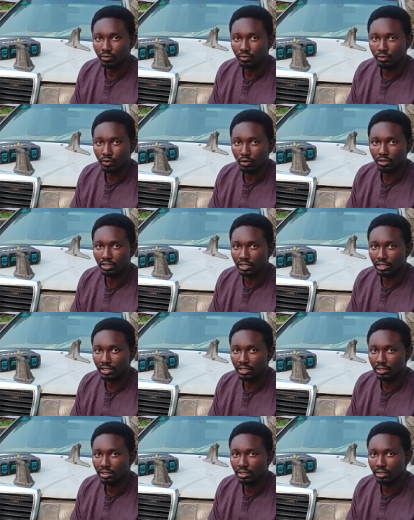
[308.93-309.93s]
front
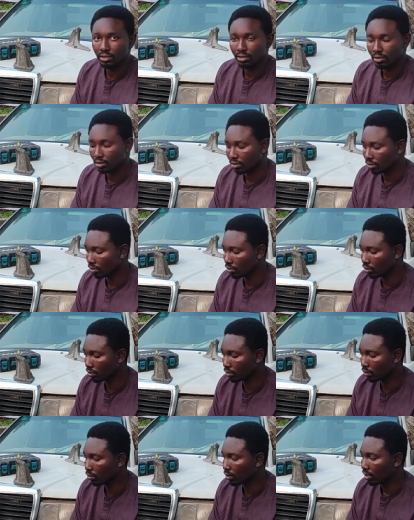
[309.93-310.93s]
discs
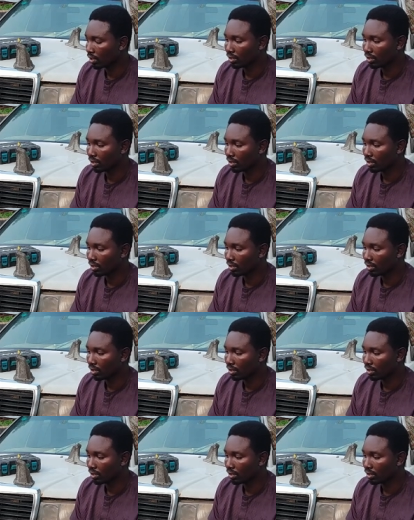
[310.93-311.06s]
so